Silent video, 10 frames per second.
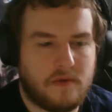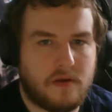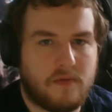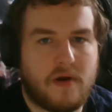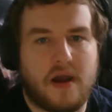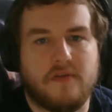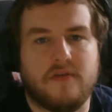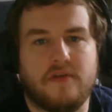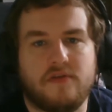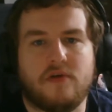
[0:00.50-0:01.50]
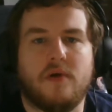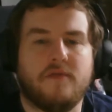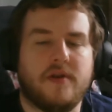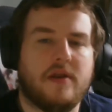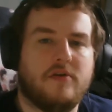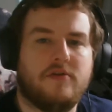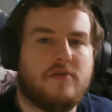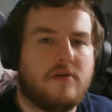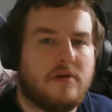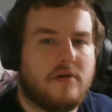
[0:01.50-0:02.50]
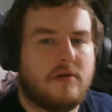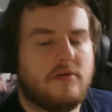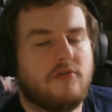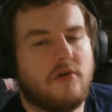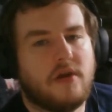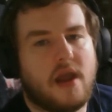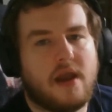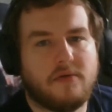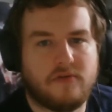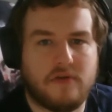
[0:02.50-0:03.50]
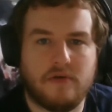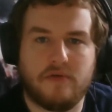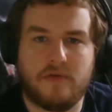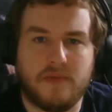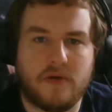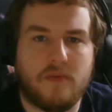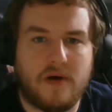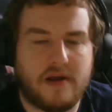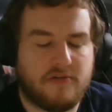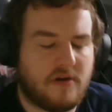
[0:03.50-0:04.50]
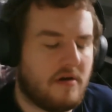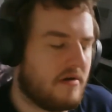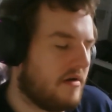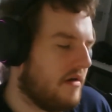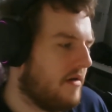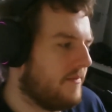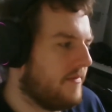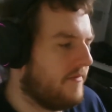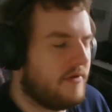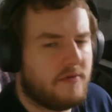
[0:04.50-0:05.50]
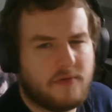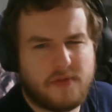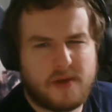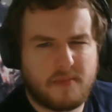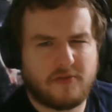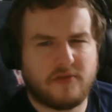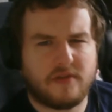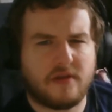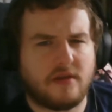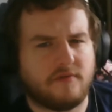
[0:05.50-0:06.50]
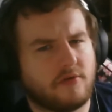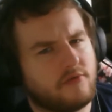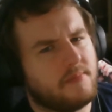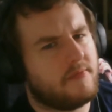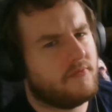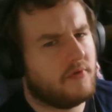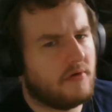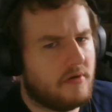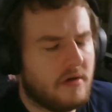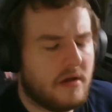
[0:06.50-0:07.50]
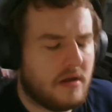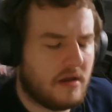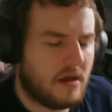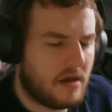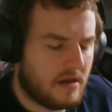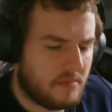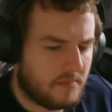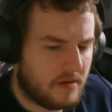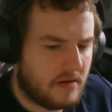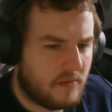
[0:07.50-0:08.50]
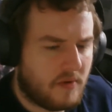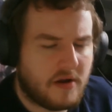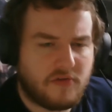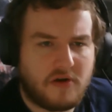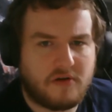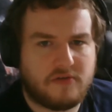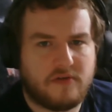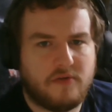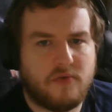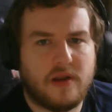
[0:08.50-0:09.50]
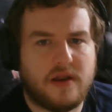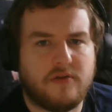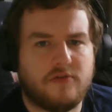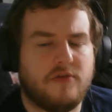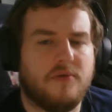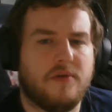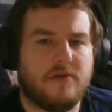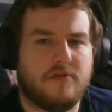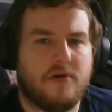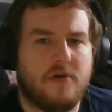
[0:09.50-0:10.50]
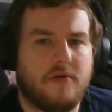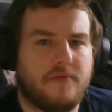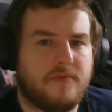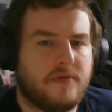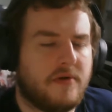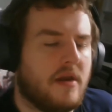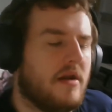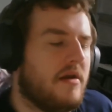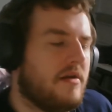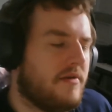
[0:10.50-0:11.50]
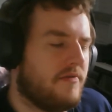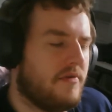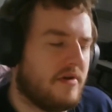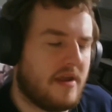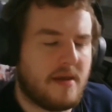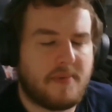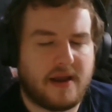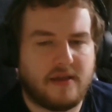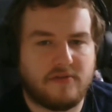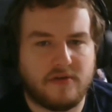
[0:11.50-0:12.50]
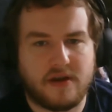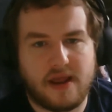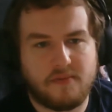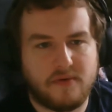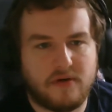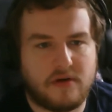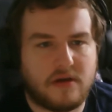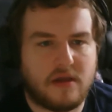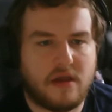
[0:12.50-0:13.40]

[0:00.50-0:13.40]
Right, so this is a quick video just to show you how to use something called Wireshark. A few of you I think mentioned that you've used it before. Wireshark's a really good tool at sort of looking at different data packets on a network.